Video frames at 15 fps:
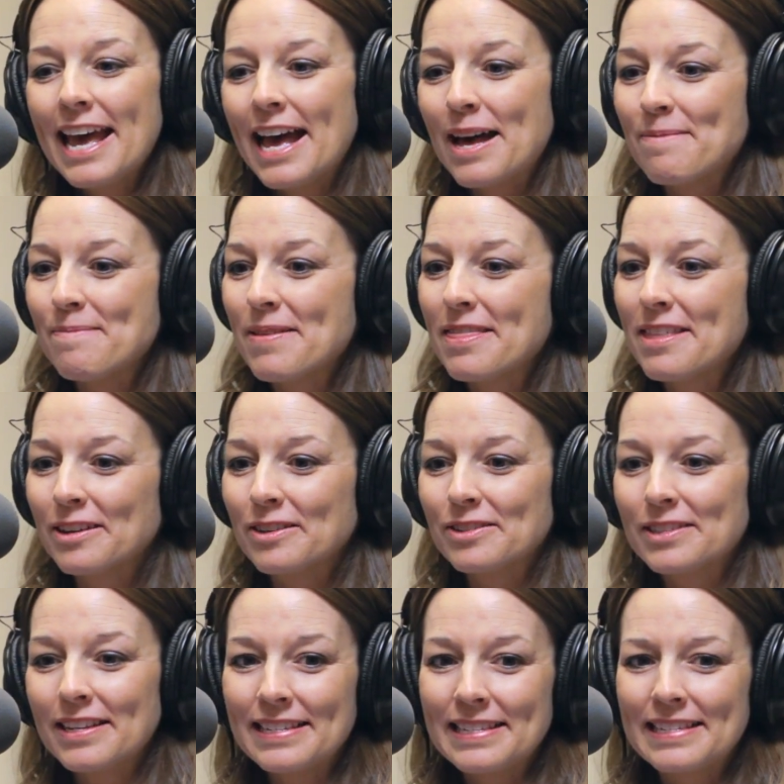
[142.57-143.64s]

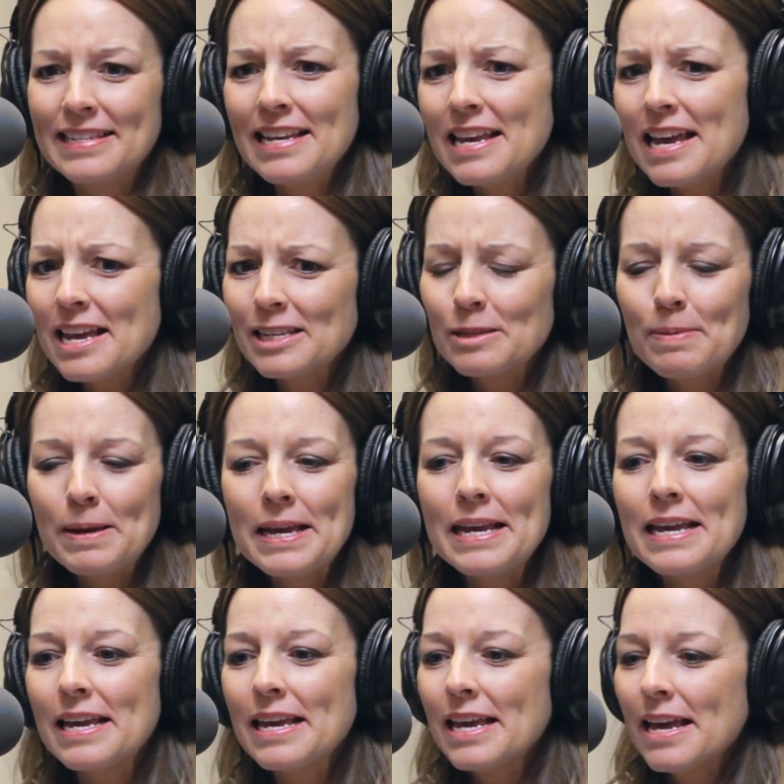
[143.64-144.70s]
There's
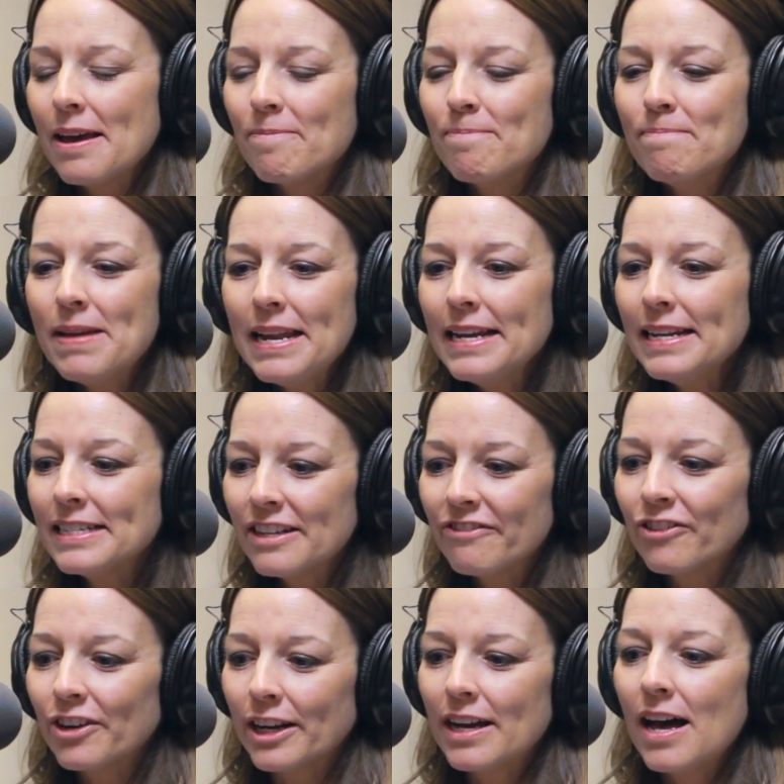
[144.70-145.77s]
CSP, many
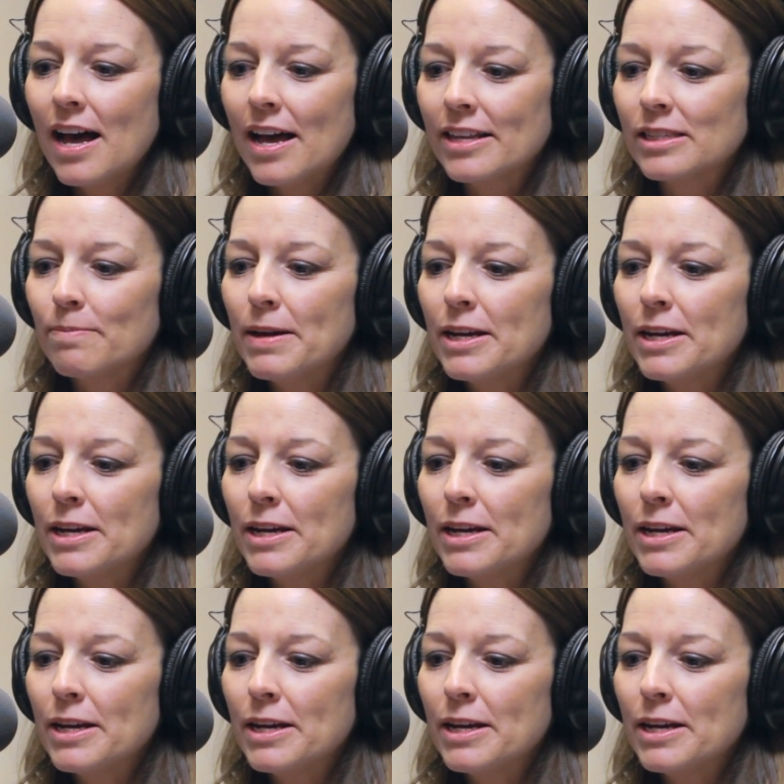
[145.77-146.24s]
different kinds.